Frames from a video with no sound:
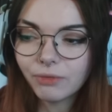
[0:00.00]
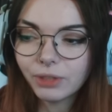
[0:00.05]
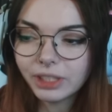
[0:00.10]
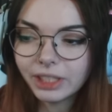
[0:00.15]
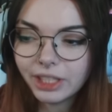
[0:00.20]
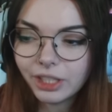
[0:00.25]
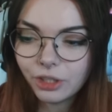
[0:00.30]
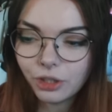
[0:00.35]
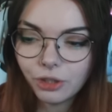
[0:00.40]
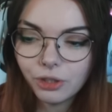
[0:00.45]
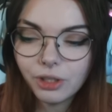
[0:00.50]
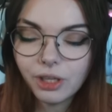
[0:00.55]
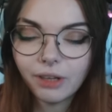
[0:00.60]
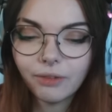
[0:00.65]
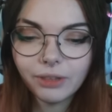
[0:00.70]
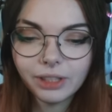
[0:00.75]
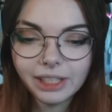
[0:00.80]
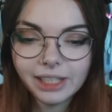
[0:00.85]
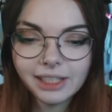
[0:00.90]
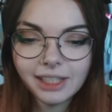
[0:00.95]
really new and
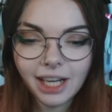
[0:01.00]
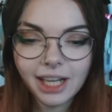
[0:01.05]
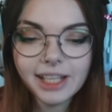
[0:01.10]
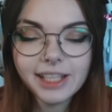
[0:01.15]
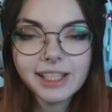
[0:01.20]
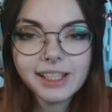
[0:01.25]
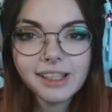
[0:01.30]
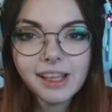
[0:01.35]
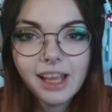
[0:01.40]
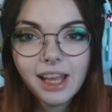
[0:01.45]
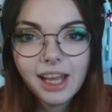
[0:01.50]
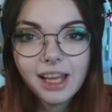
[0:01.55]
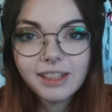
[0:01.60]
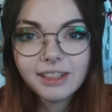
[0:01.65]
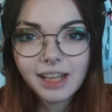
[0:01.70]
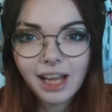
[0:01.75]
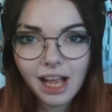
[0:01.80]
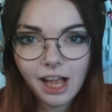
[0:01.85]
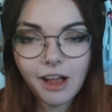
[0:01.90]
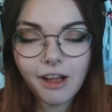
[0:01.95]
really nice
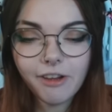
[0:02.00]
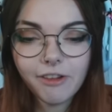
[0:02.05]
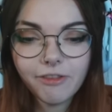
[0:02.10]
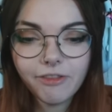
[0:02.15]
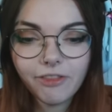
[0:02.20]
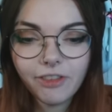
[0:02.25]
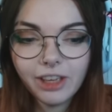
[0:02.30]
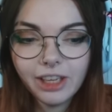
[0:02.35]
to